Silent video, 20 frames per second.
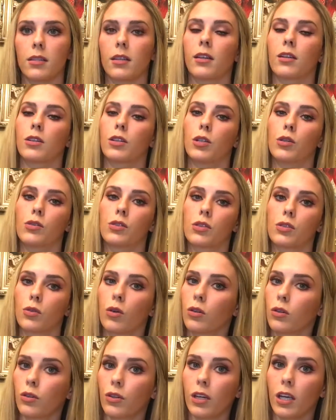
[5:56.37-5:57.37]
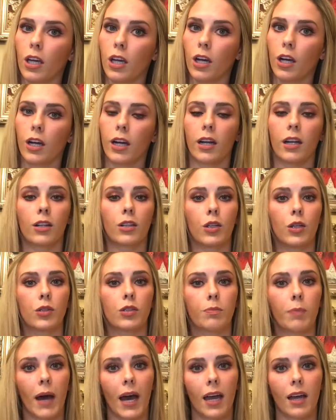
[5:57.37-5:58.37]
it includes snorkel gear, it includes
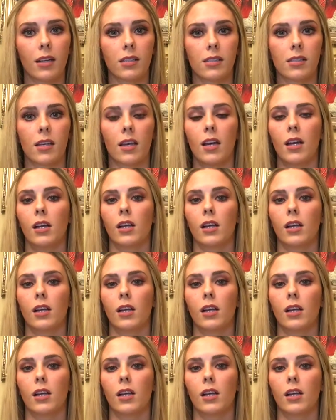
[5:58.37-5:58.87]
bikes.